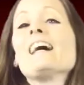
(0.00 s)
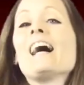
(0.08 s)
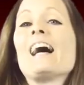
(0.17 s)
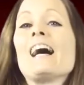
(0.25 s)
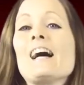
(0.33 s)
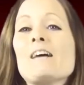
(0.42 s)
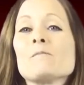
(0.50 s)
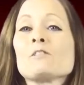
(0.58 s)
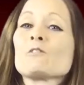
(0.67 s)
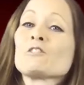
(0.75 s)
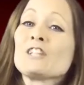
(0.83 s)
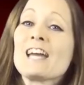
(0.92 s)
Um,
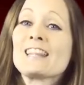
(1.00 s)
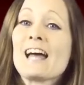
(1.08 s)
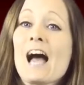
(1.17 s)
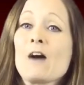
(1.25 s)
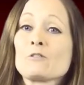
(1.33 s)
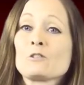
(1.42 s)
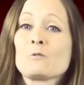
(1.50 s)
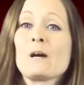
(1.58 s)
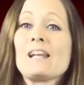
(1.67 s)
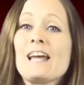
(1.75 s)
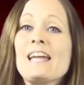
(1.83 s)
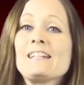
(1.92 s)
so check that out as
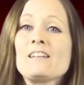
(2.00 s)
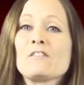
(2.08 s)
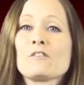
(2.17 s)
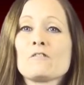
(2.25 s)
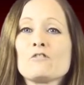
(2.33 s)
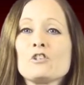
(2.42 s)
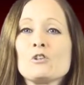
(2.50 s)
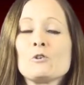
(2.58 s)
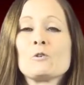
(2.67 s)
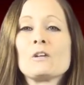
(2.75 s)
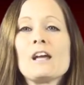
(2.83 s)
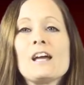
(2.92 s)
well. 18th of
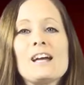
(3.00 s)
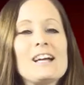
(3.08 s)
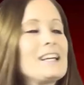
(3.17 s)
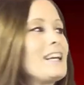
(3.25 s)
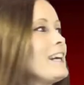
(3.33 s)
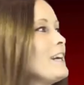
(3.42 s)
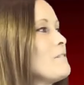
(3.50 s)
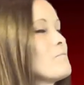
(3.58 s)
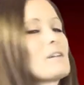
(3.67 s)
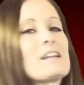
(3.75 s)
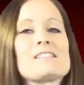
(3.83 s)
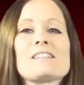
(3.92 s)
June
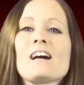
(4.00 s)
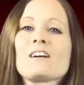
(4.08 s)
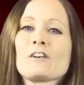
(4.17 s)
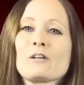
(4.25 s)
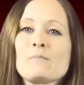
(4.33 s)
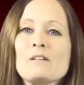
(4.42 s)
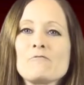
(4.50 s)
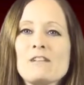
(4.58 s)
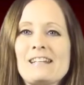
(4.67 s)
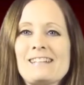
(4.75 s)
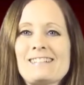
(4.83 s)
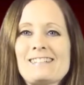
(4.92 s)
um, is that going to be
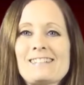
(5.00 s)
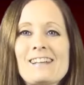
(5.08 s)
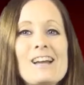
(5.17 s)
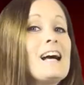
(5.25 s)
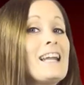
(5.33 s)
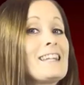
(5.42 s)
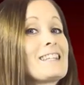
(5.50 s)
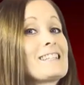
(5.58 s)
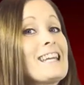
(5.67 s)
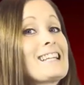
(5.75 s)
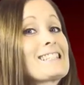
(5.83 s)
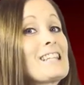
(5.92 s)
released. And
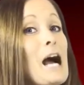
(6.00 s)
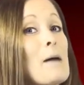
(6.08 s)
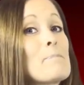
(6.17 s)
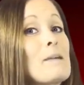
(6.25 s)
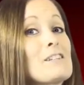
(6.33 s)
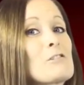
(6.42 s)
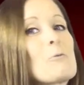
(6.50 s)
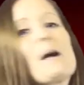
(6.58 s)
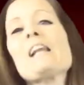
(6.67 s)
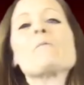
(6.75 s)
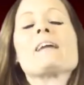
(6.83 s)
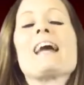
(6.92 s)
next up as
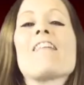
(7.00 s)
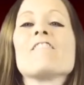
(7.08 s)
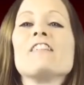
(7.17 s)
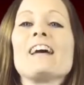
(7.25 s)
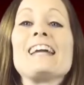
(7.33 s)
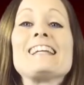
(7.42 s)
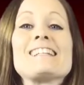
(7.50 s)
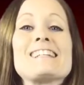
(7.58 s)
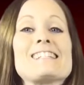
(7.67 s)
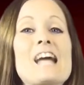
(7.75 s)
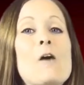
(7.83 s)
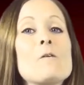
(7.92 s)
well we have The
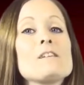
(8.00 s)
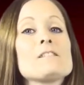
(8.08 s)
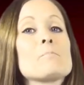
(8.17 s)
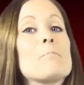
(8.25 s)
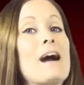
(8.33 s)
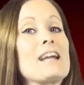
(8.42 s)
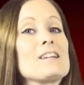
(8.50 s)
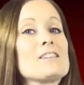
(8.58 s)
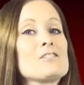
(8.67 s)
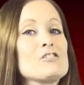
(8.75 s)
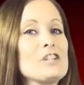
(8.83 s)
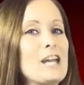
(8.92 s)
Hidden Towers by
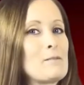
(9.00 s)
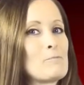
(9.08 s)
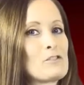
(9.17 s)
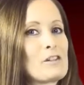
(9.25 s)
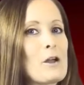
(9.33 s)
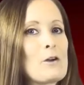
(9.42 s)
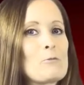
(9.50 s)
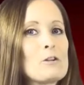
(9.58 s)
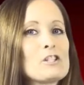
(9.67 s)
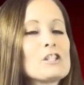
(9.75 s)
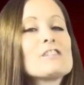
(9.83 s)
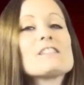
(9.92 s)
James
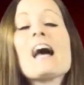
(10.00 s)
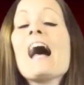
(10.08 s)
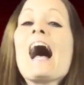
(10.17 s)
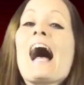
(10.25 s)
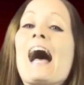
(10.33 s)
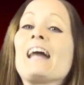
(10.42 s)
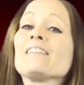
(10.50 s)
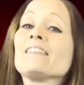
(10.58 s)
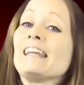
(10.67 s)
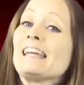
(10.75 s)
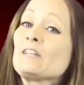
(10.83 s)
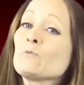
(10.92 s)
Wisher and
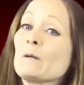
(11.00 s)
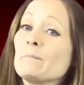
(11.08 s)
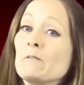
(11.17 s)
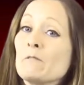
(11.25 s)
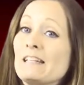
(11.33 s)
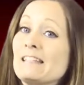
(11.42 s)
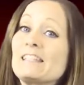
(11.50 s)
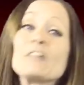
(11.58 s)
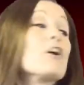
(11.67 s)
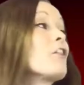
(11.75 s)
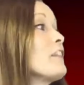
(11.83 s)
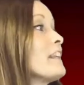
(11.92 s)
it will be releasing
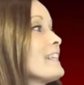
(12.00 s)
on the